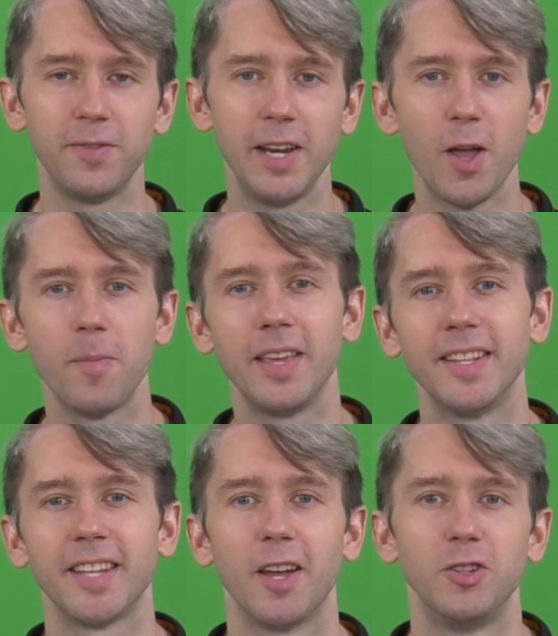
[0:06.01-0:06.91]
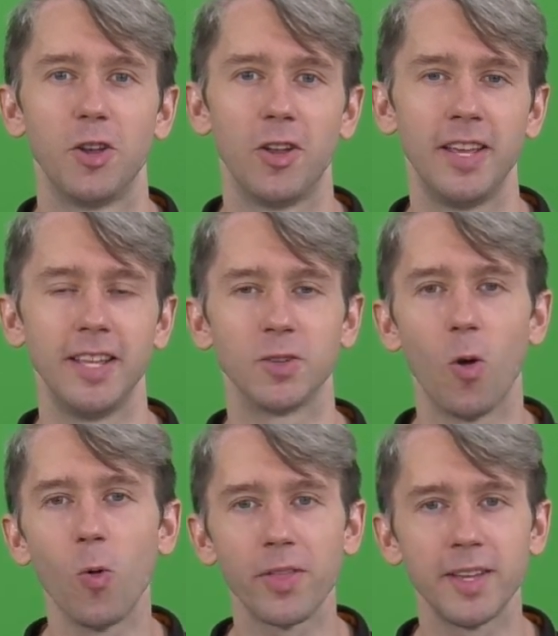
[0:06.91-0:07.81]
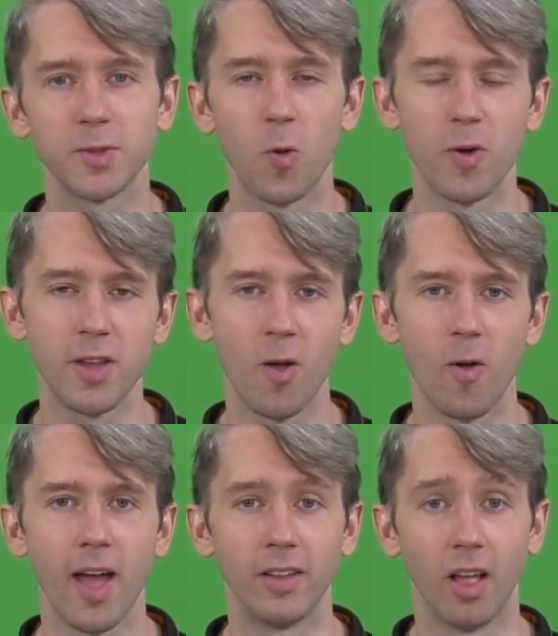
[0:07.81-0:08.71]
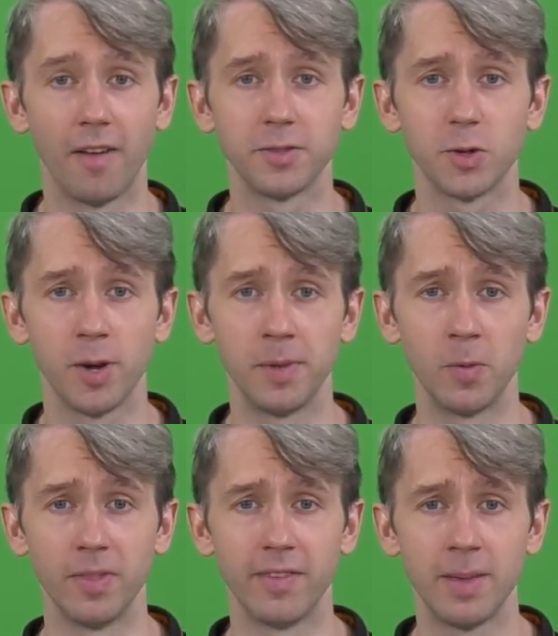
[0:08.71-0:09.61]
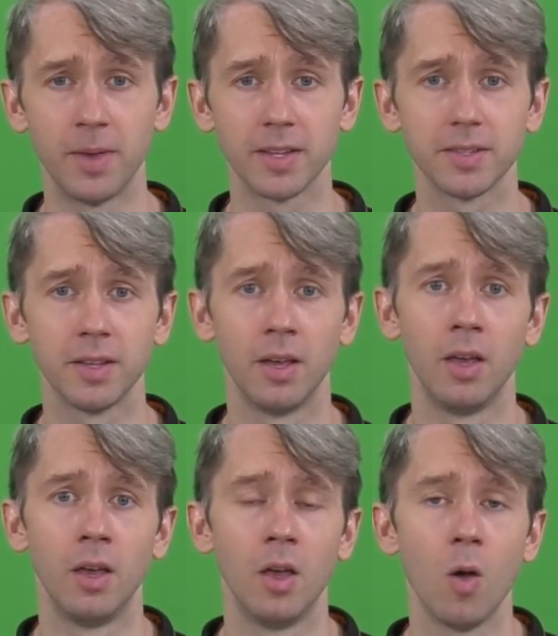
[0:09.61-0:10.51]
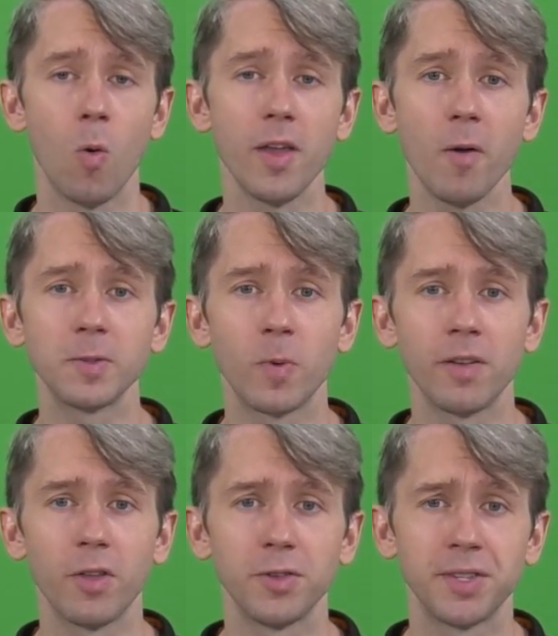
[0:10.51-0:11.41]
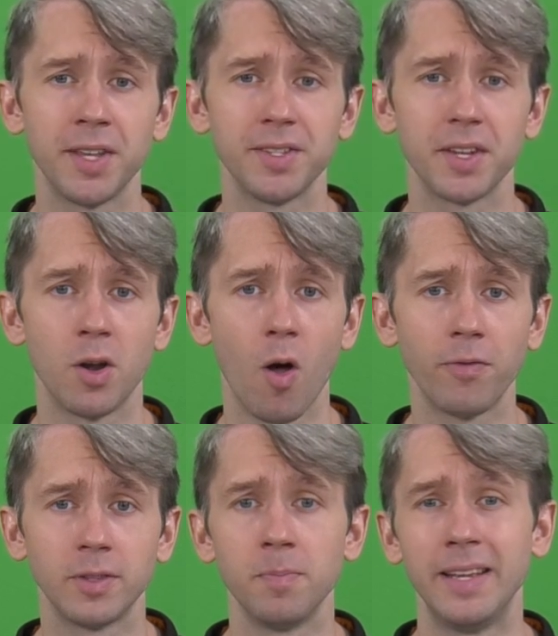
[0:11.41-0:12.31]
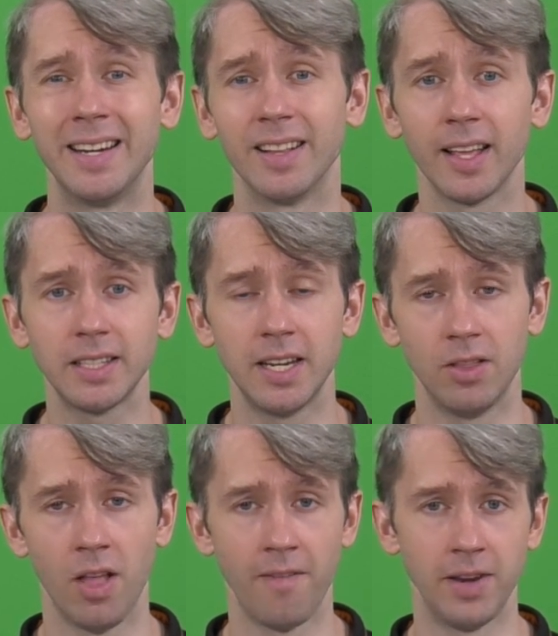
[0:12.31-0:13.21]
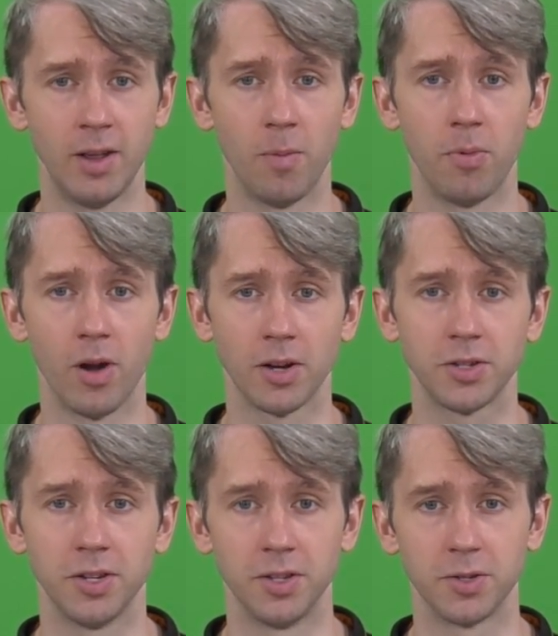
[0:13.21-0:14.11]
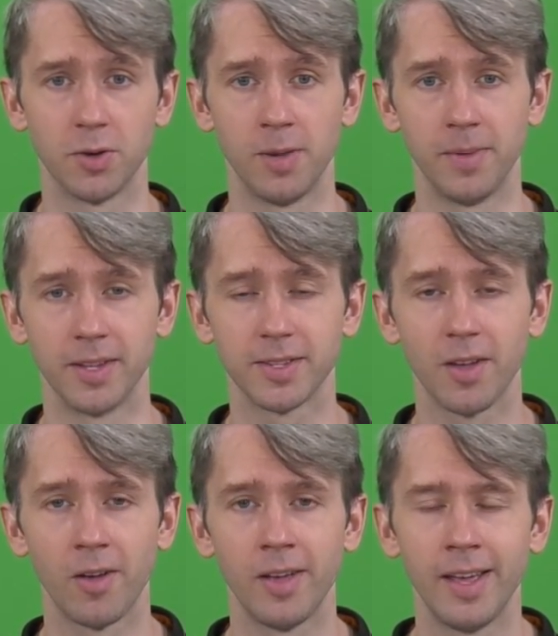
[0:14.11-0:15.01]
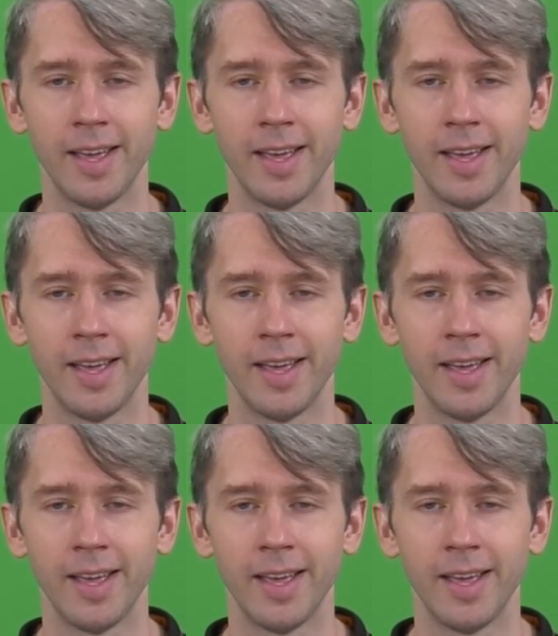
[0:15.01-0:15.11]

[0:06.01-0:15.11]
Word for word: this video begins our journey into all things audio and live streaming with vMix. Audio is one of those things that can often be neglected in live video production and streaming, so